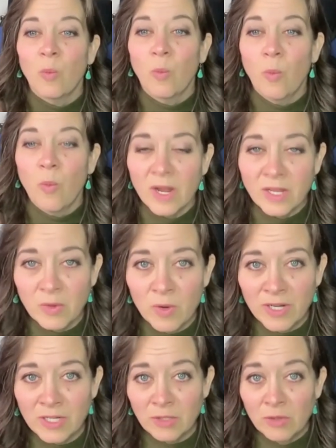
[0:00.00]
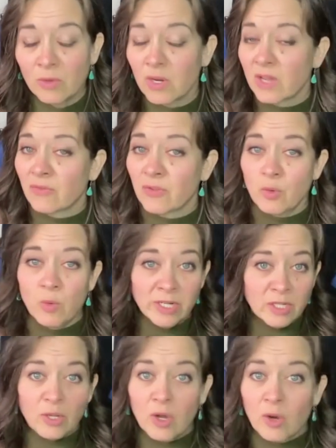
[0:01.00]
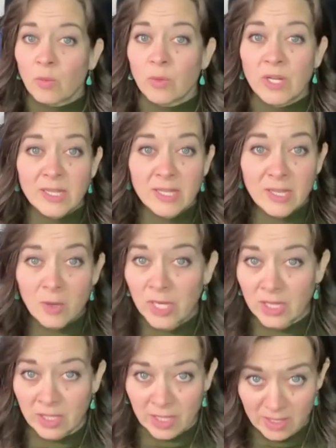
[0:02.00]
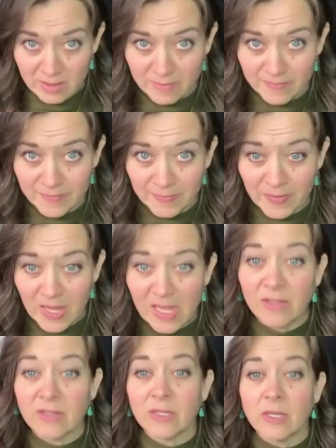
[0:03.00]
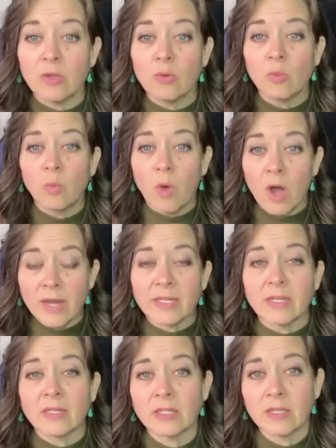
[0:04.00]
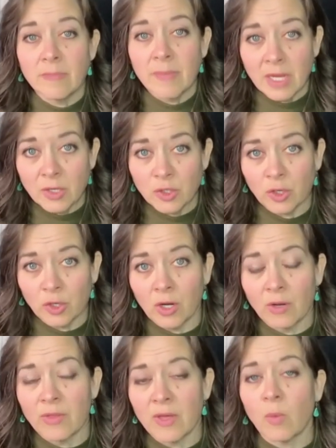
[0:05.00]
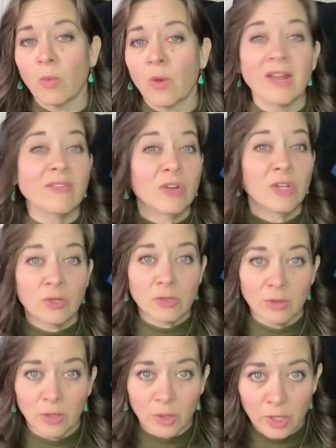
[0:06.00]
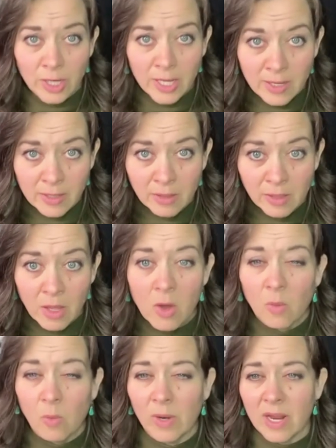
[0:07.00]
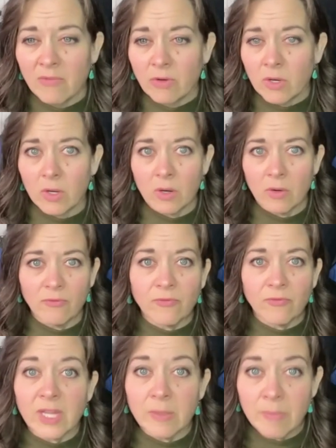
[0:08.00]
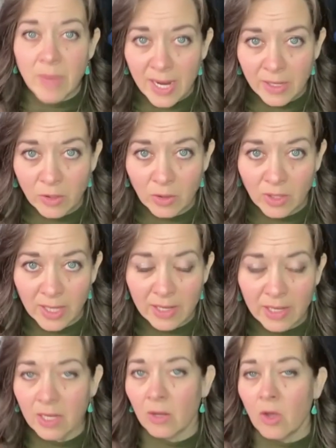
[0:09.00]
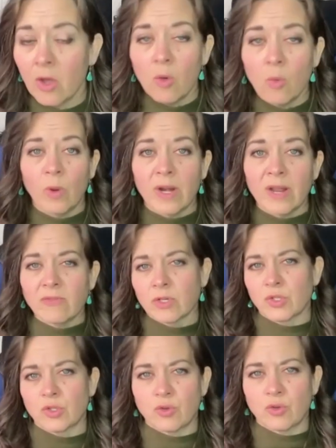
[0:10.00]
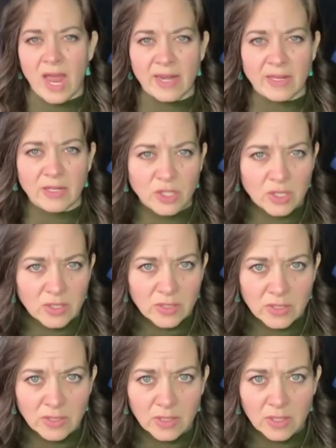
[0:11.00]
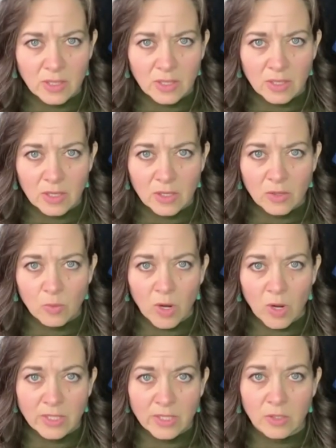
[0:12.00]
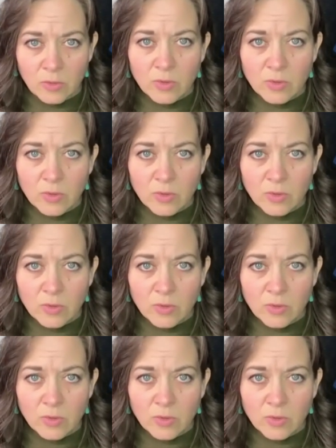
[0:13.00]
What you want to do if you want to go really quickly is you want to make sure that whatever you're learning, whatever feedback you're getting, whatever strategies you want to